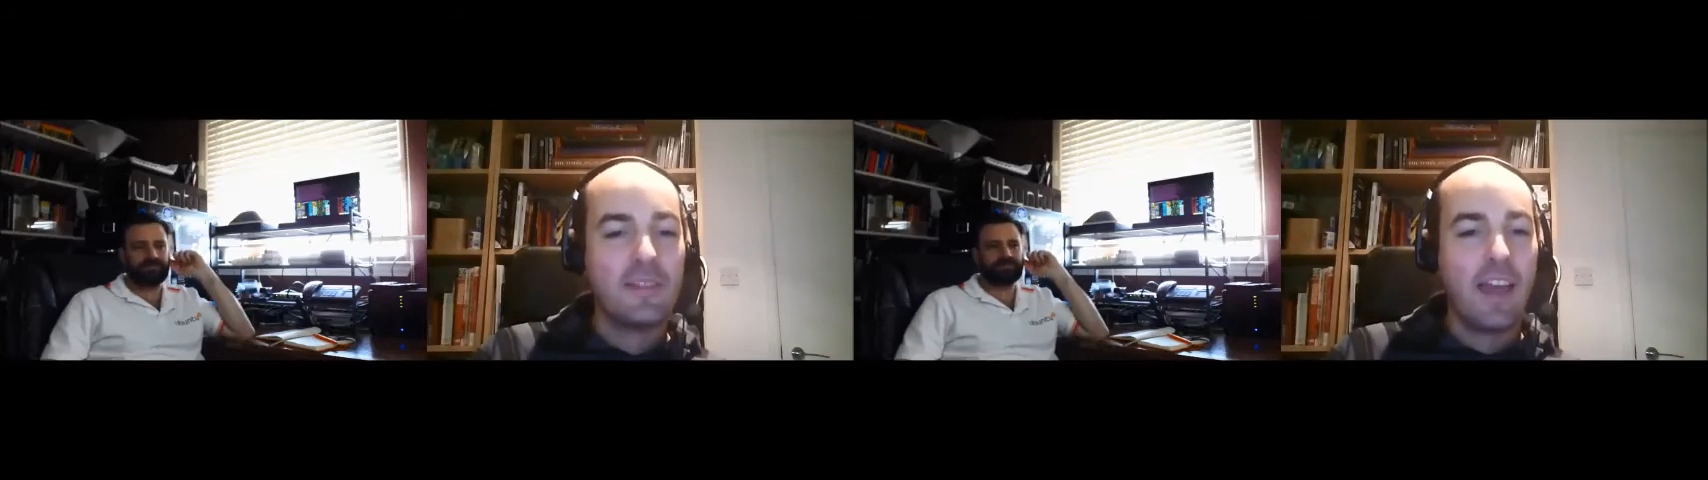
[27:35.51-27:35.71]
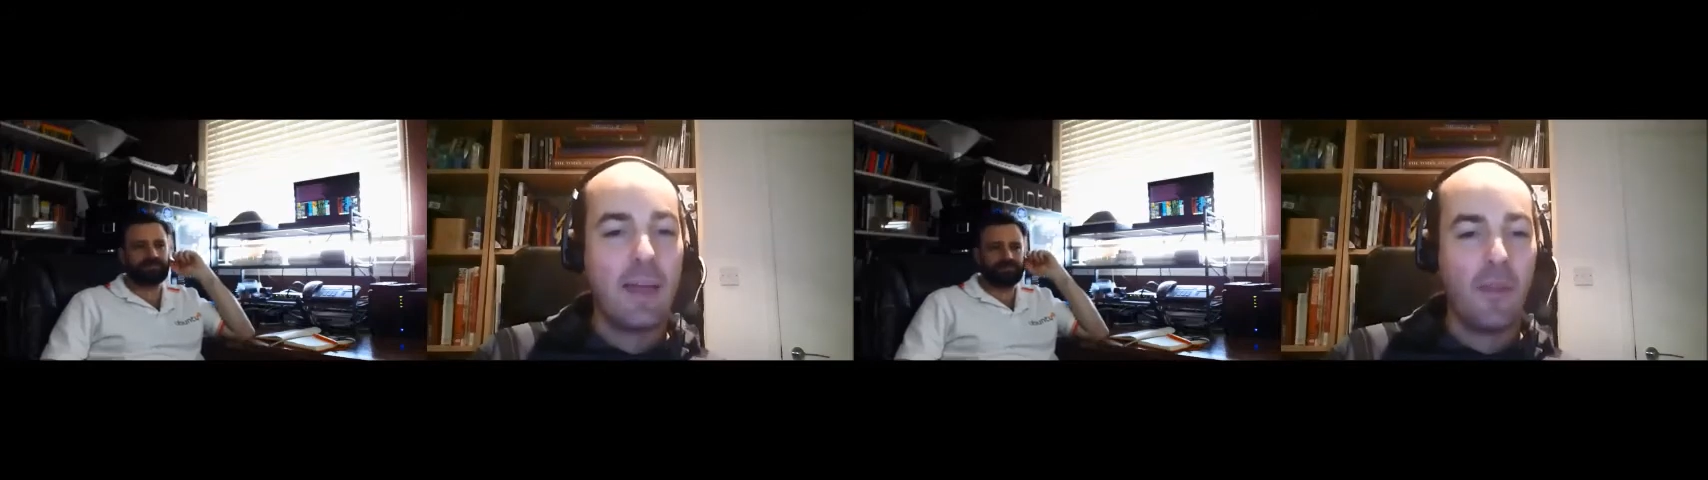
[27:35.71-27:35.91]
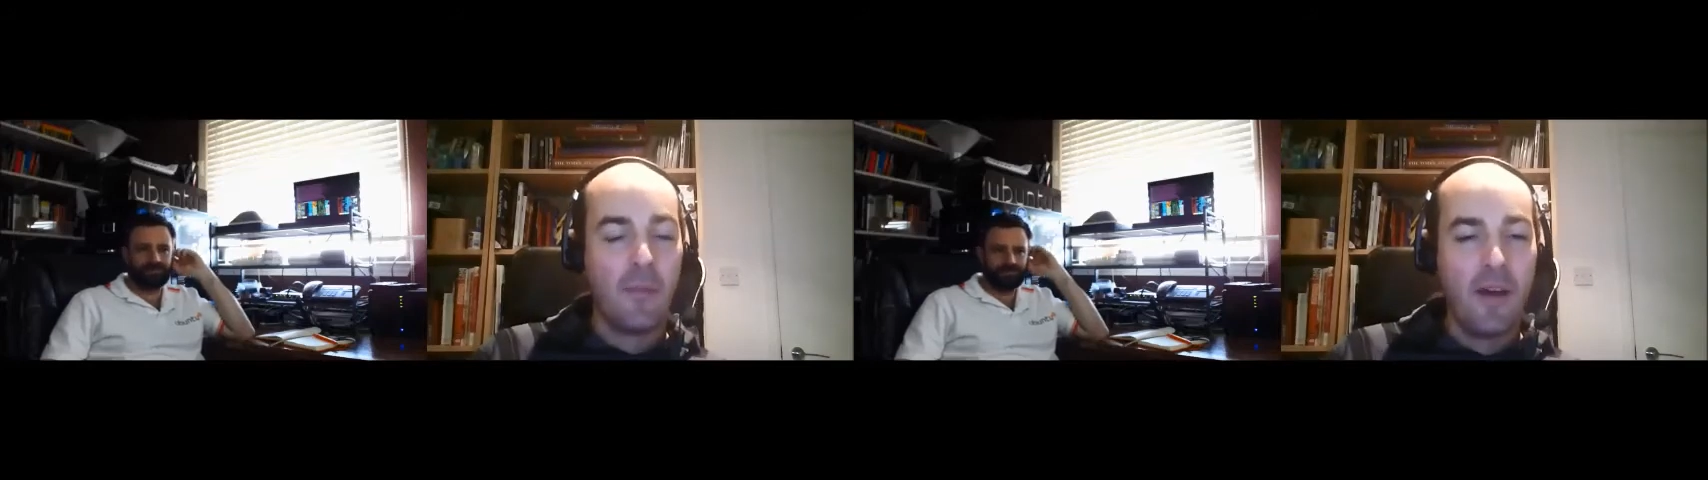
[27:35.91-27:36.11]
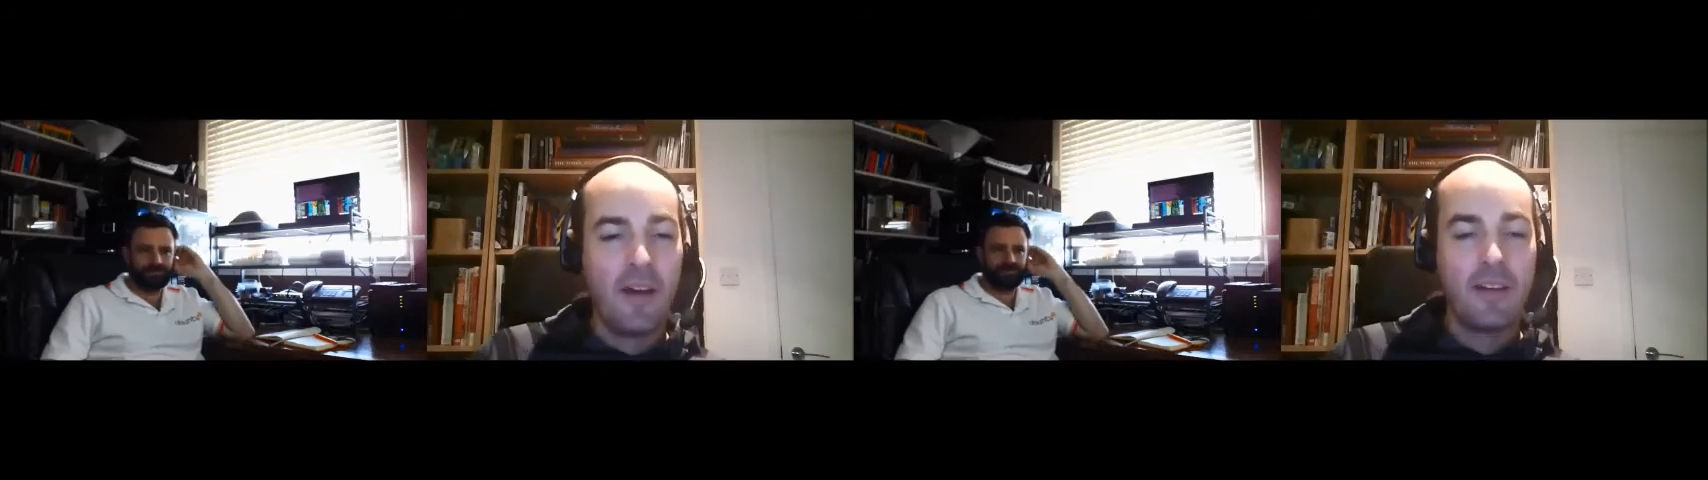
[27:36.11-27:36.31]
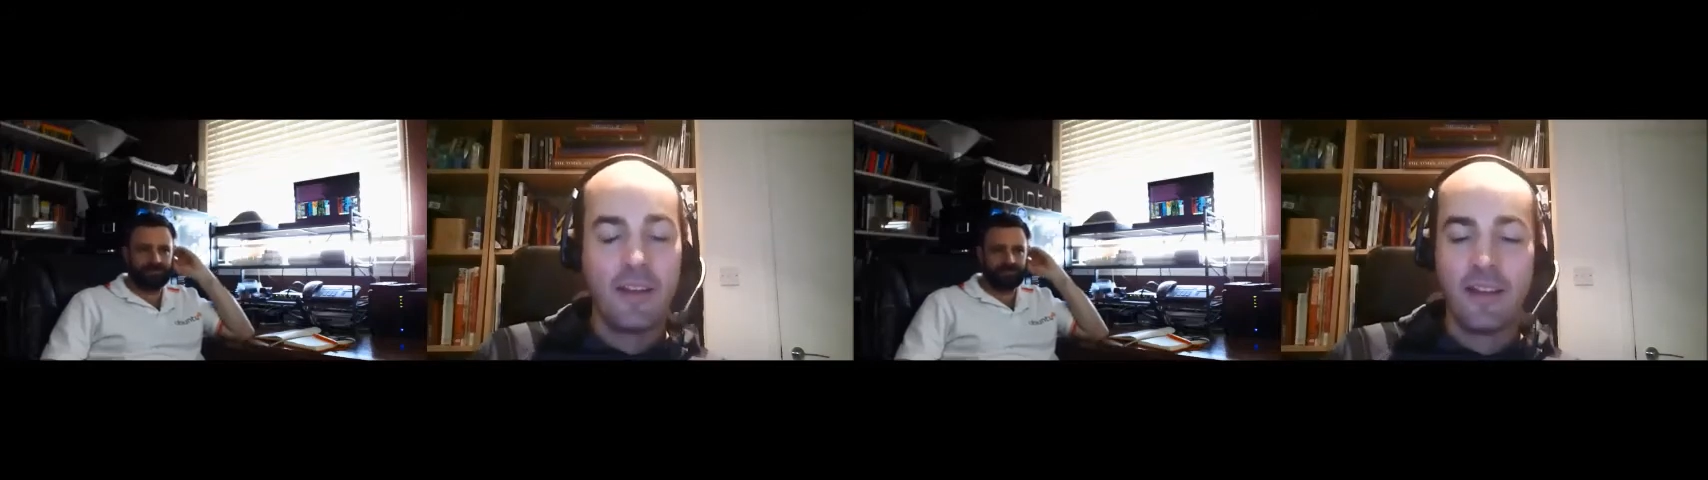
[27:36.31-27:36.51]
came on the
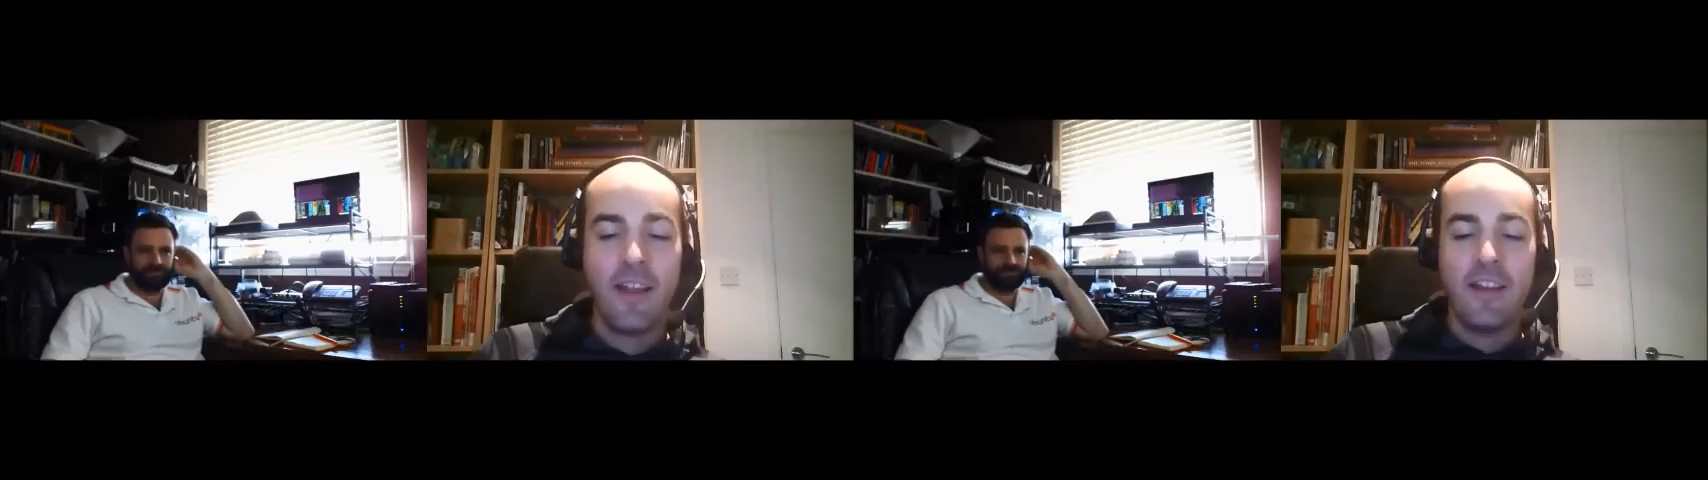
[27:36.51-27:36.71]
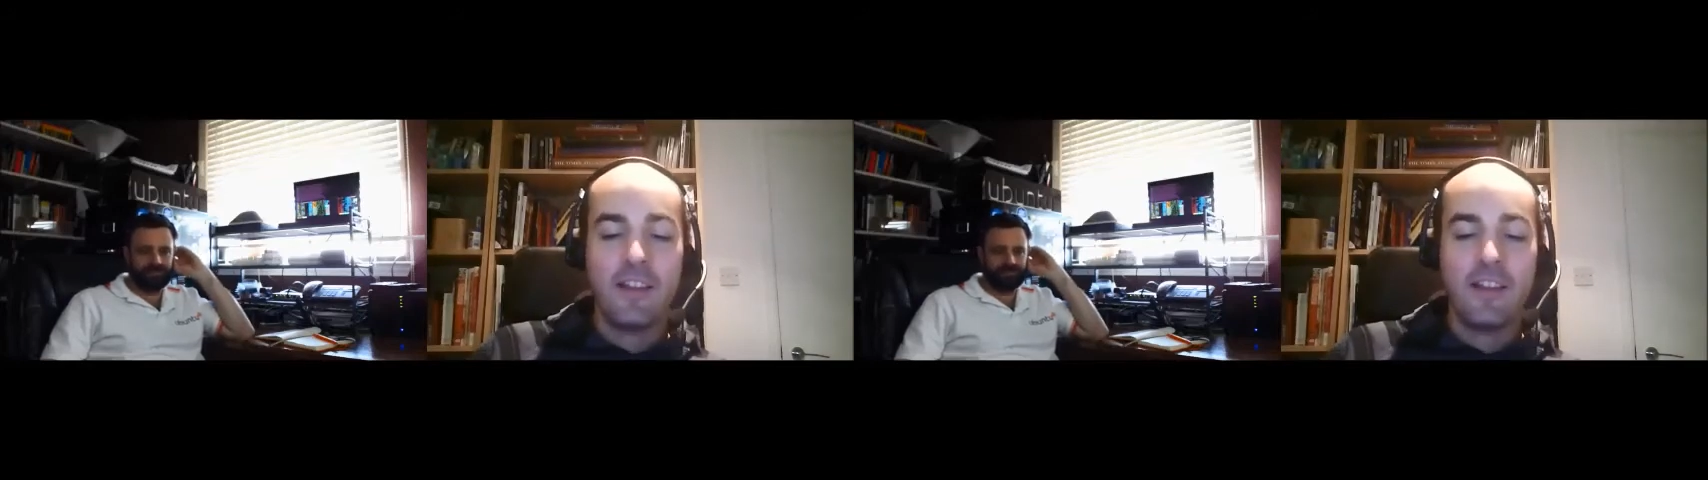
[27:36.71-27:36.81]
market,